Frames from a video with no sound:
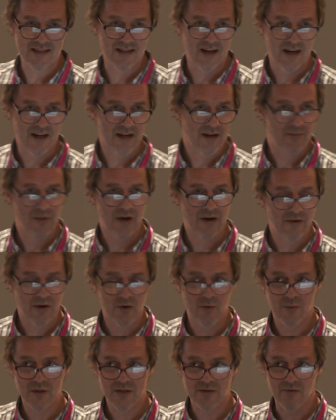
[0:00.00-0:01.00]
study, I
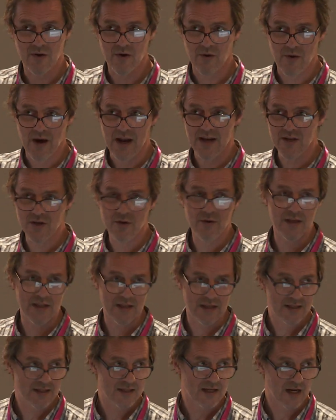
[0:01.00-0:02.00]
almost regret doing
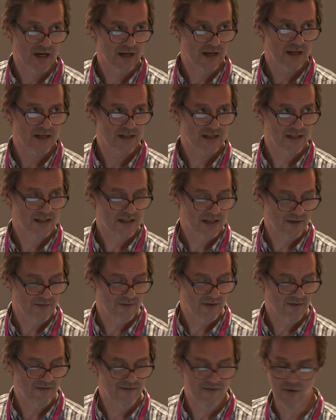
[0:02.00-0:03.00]
this study because it's given
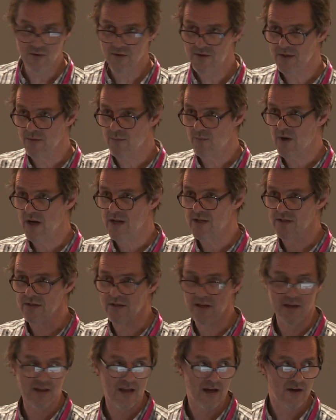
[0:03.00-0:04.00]
the false impression
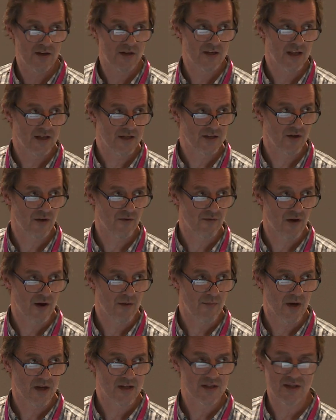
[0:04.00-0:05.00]
that there's not very
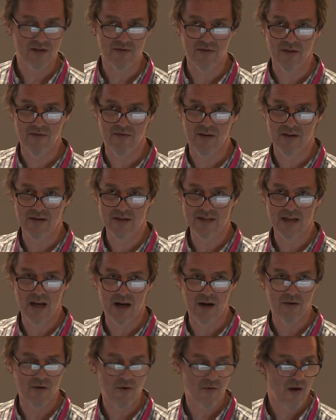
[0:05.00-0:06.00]
much severe
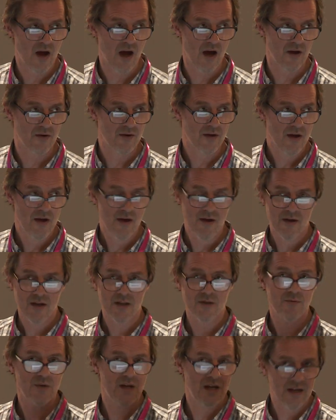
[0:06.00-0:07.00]
varicella around
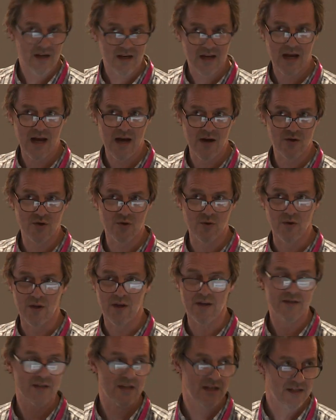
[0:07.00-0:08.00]
because we didn't count all
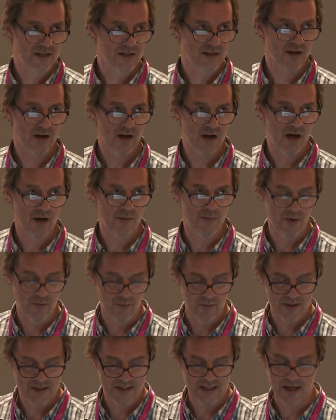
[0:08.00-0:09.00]
those kids that had come in
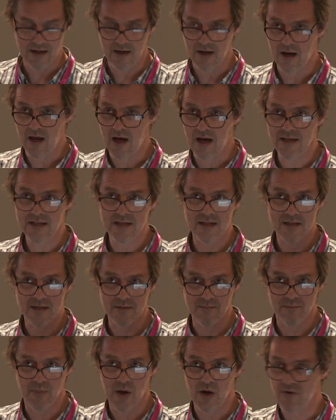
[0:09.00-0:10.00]
with cellulitis
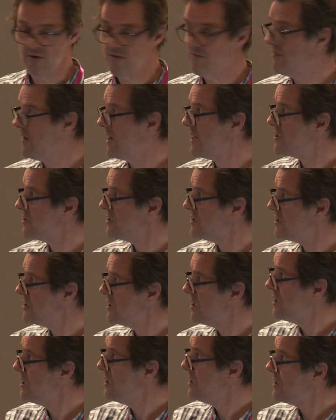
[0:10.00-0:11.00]
and bone infections.
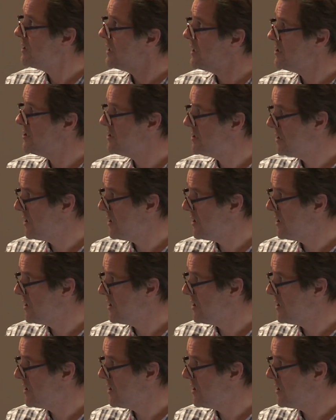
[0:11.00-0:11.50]
They just